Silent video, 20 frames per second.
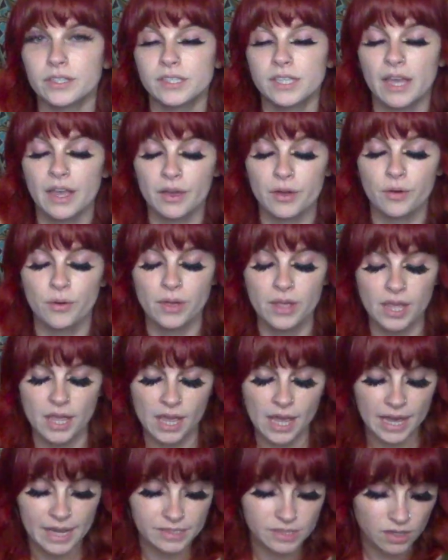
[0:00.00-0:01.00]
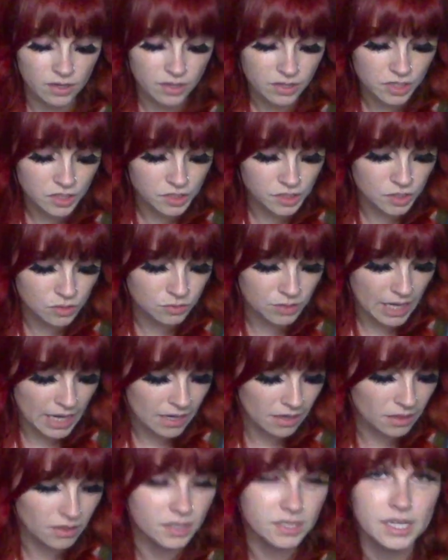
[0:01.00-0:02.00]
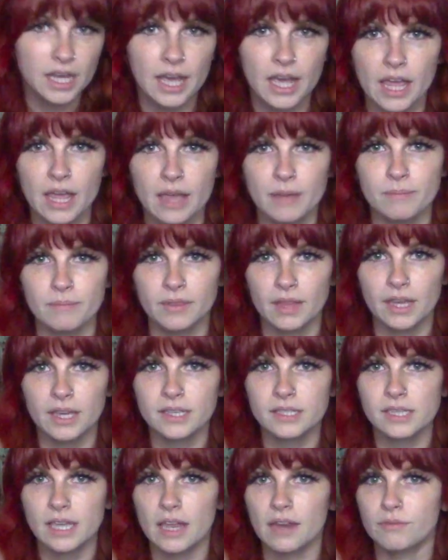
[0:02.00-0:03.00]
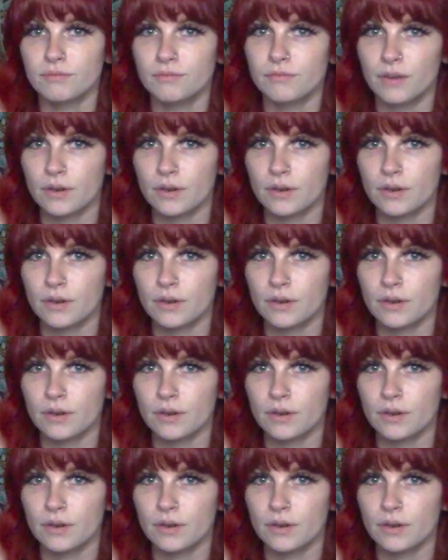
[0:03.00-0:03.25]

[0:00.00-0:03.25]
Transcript: So, as long as you take the time, like I said,